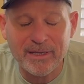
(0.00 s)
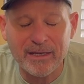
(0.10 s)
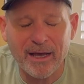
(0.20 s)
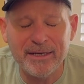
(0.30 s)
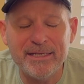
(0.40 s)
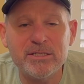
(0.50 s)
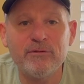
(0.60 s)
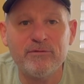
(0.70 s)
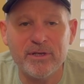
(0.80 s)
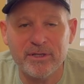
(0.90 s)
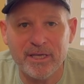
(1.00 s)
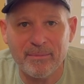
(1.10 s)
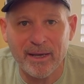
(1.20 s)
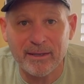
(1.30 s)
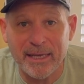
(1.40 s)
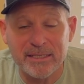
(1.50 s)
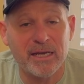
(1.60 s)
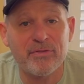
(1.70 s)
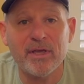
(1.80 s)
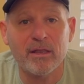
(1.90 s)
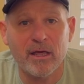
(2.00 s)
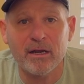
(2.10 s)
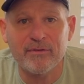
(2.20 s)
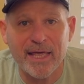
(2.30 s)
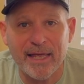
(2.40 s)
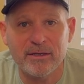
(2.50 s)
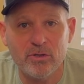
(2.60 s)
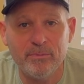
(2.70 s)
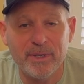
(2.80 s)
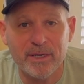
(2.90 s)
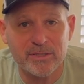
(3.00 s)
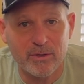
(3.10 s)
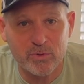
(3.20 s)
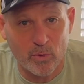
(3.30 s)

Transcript: uneasy feeling in my legs. And I think a lot of it had to do because I was a